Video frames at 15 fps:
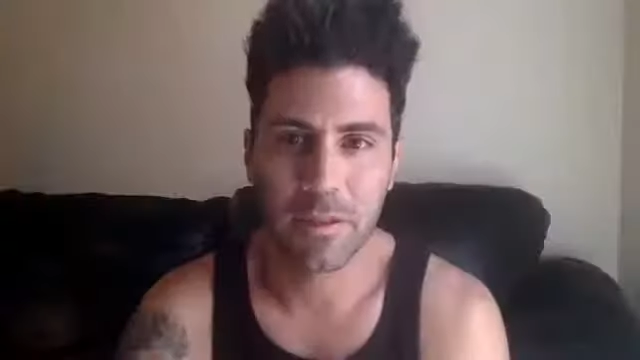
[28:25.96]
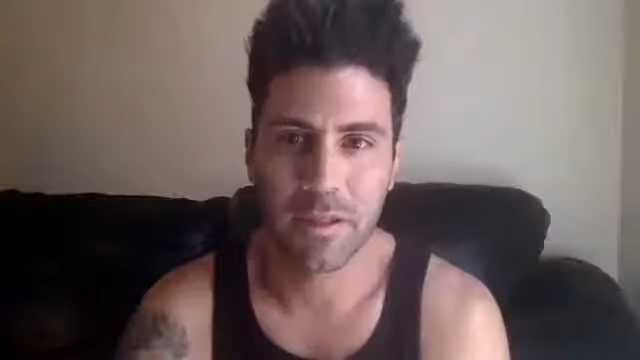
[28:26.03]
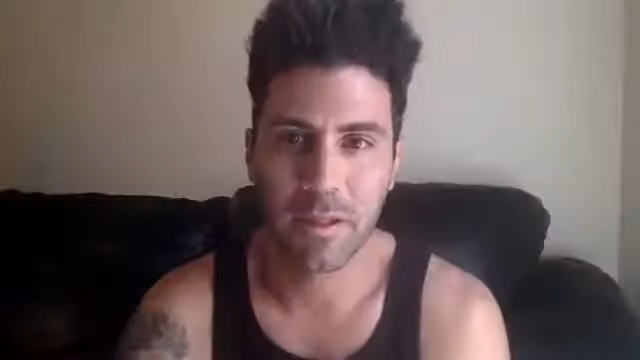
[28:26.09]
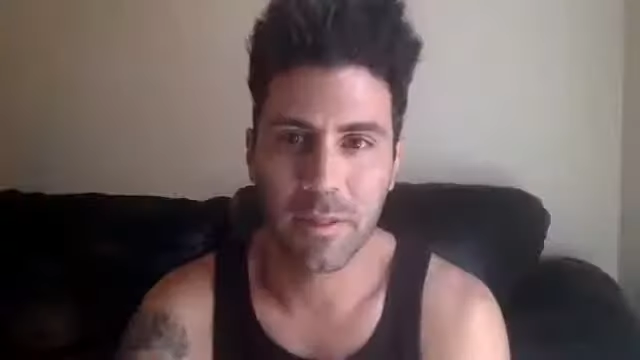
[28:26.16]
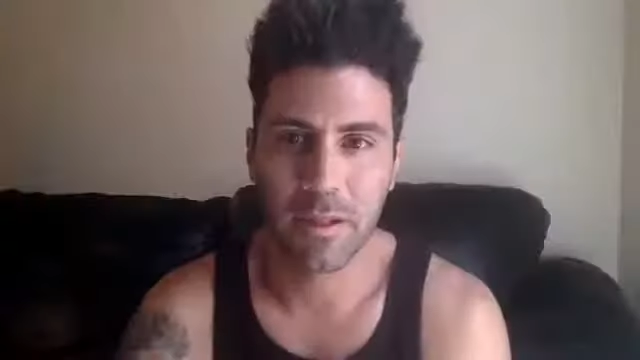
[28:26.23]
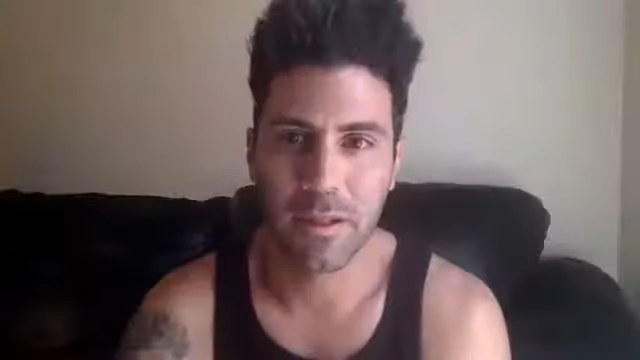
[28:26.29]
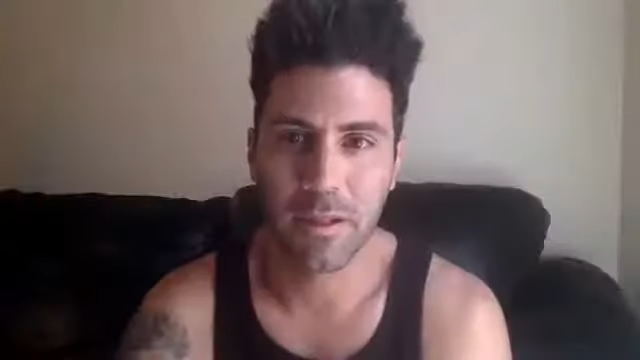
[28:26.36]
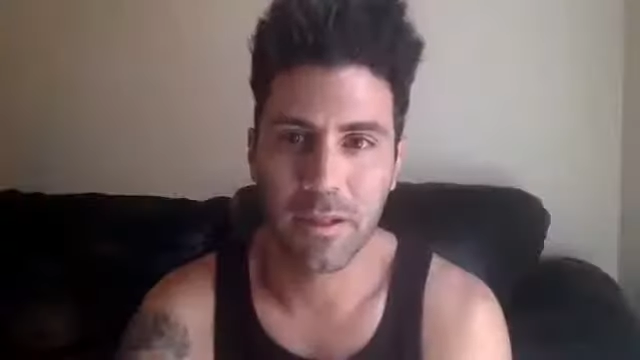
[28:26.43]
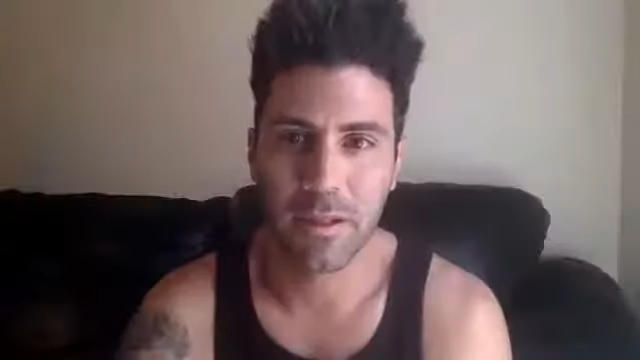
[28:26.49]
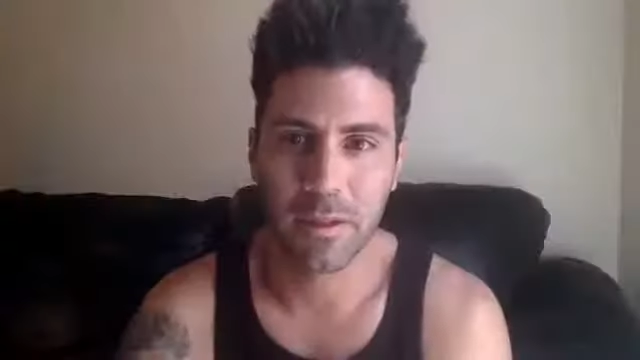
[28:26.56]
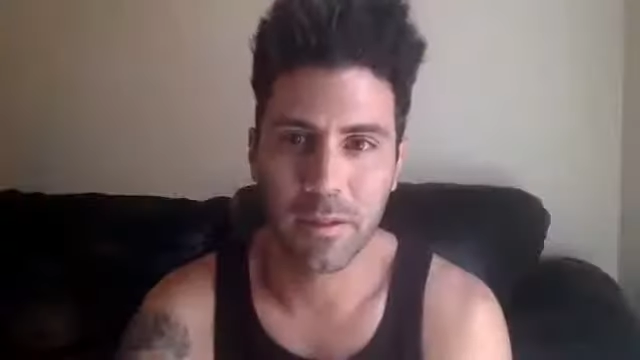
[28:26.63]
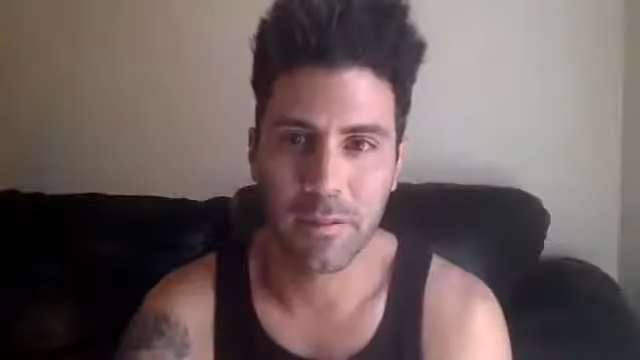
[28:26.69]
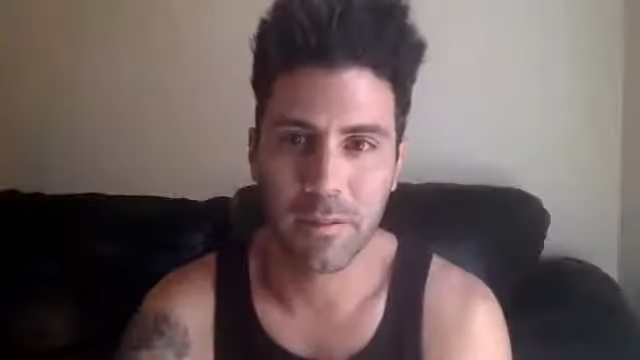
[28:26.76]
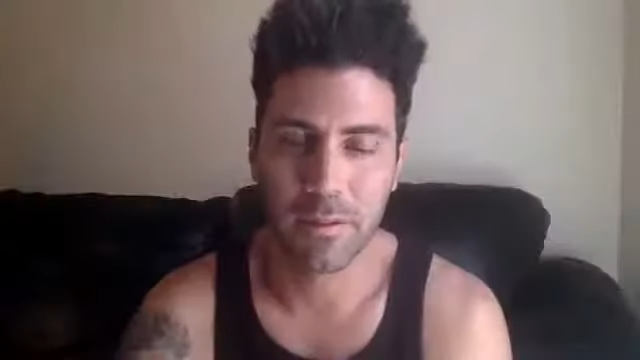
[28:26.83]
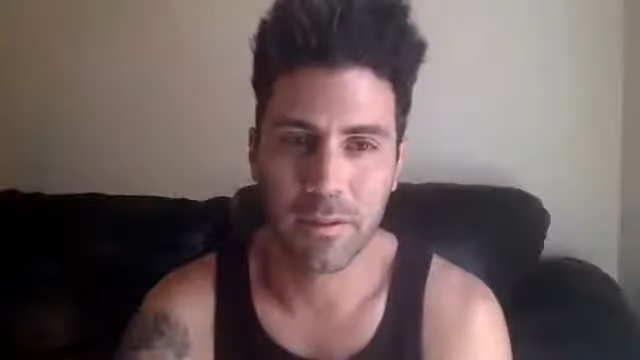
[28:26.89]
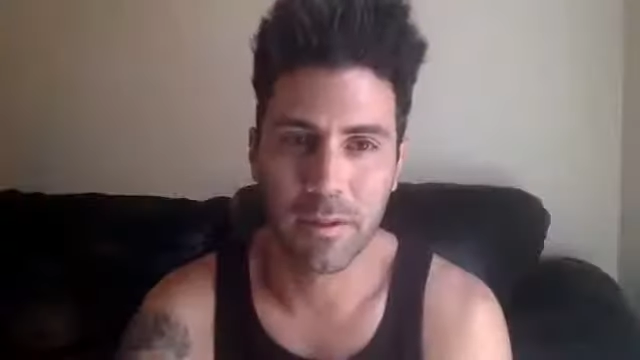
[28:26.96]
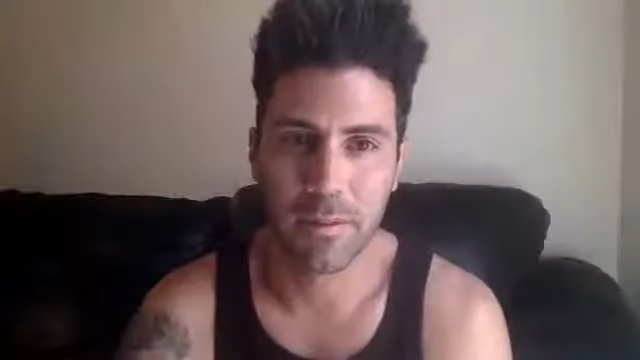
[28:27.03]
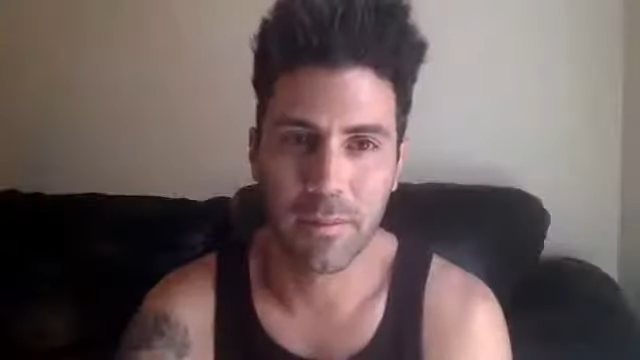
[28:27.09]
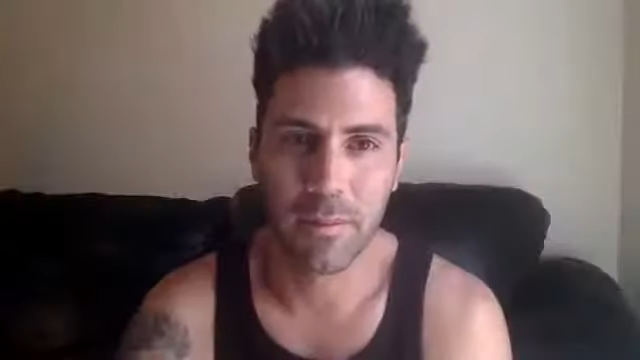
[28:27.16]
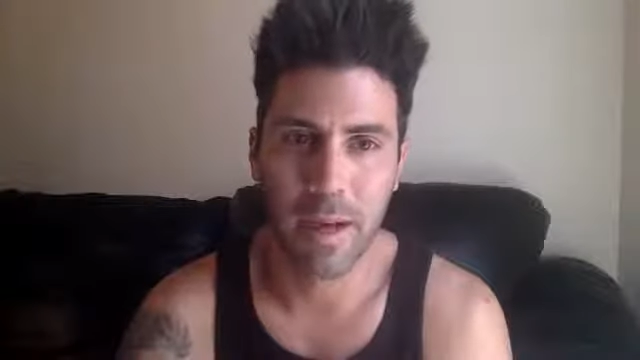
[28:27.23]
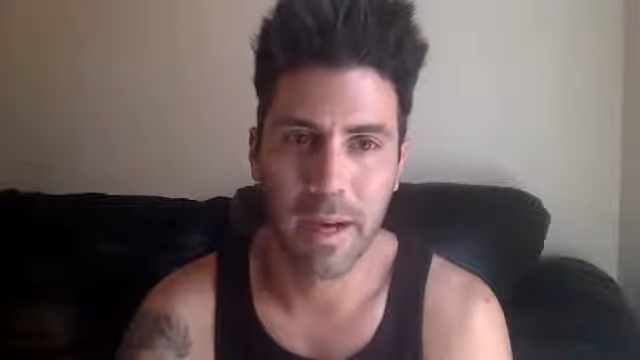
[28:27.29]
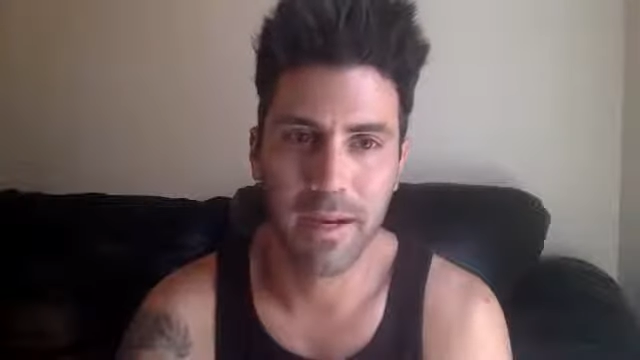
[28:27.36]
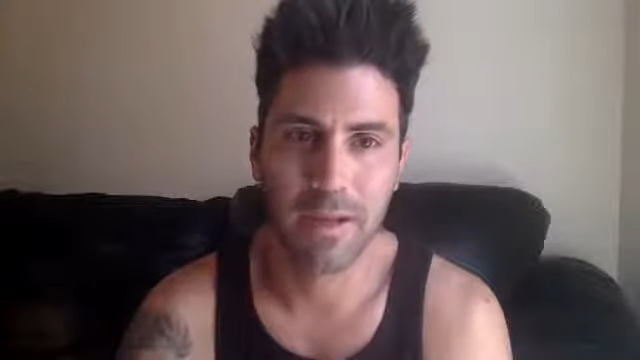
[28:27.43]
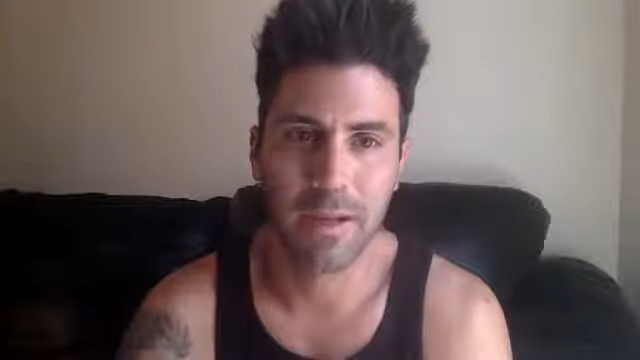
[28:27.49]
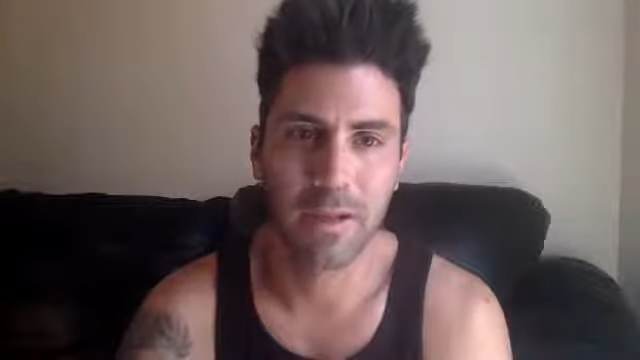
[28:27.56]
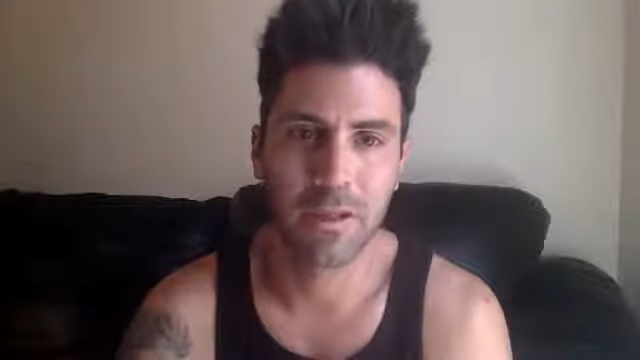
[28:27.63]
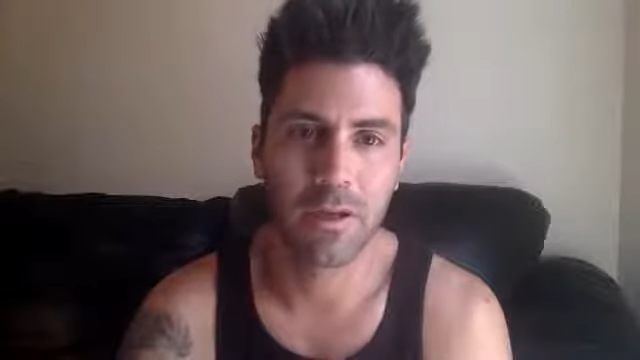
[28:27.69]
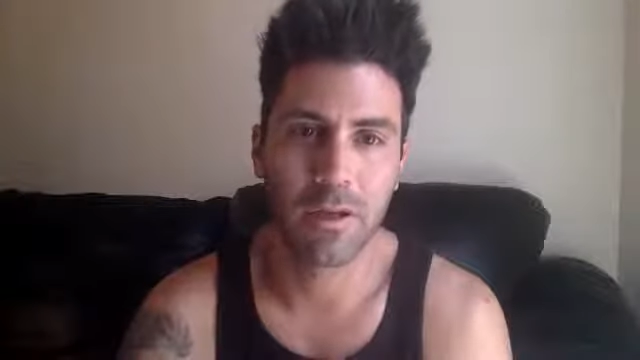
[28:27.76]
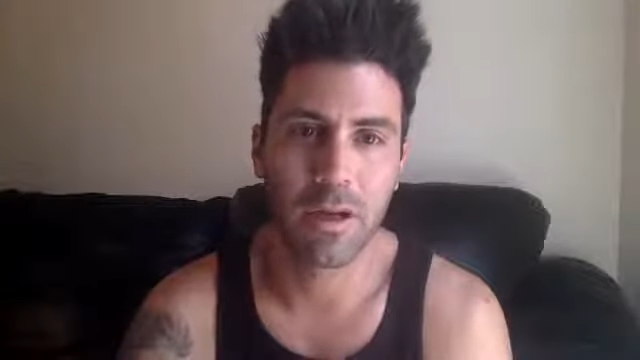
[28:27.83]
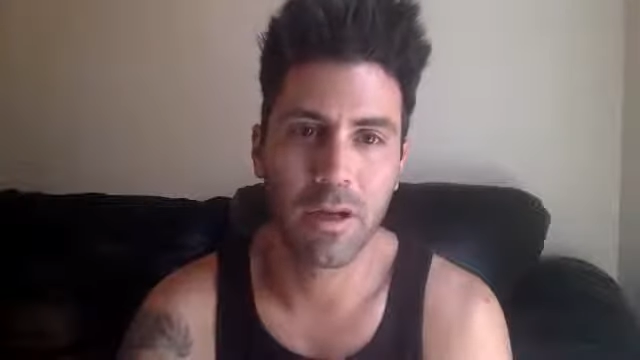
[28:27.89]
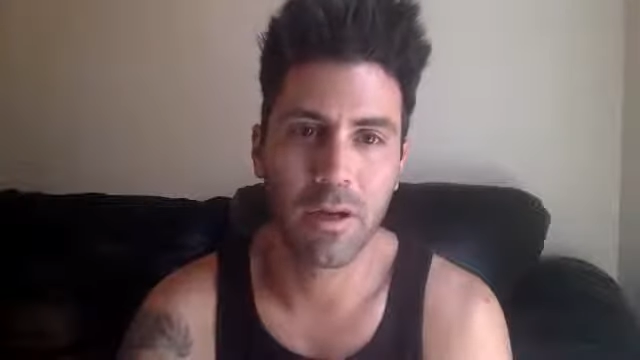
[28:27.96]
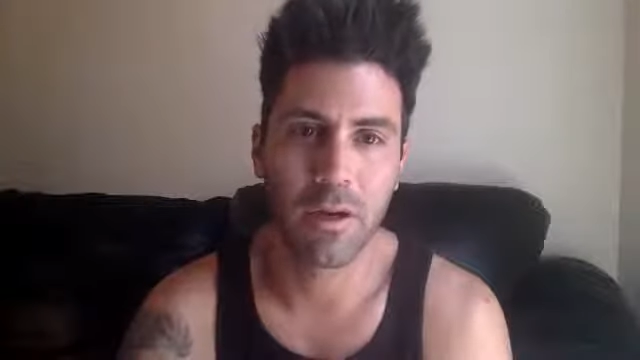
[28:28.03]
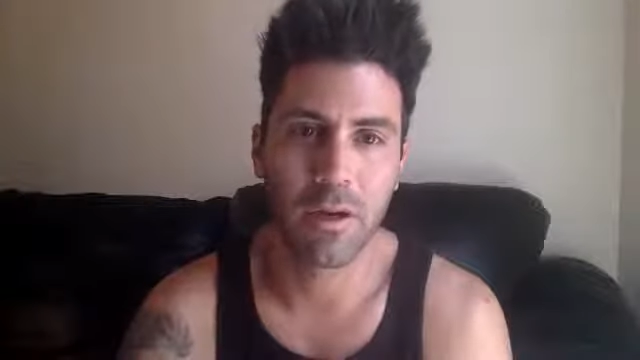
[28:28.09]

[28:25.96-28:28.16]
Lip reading: some of the mining share